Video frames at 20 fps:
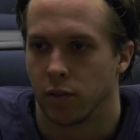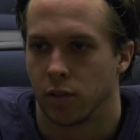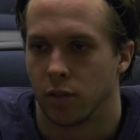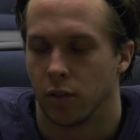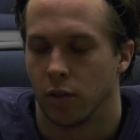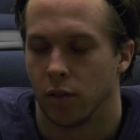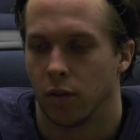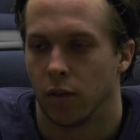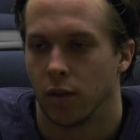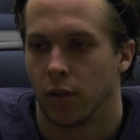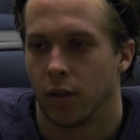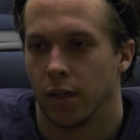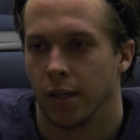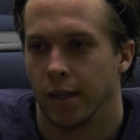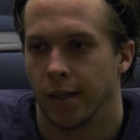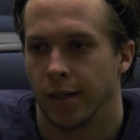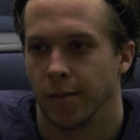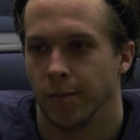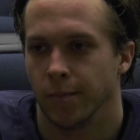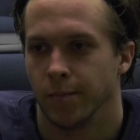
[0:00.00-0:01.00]
So
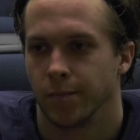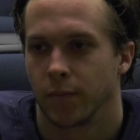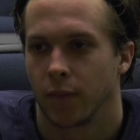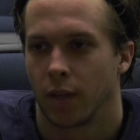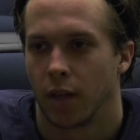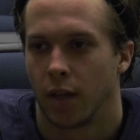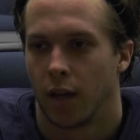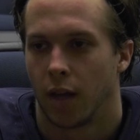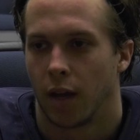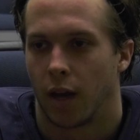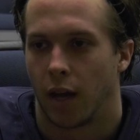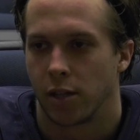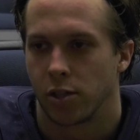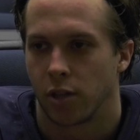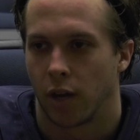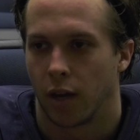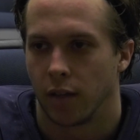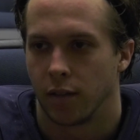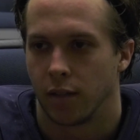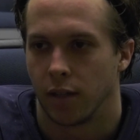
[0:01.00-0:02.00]
um, I
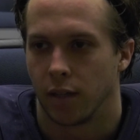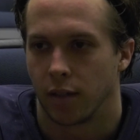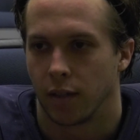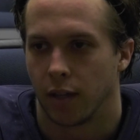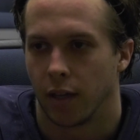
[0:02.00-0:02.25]
try to take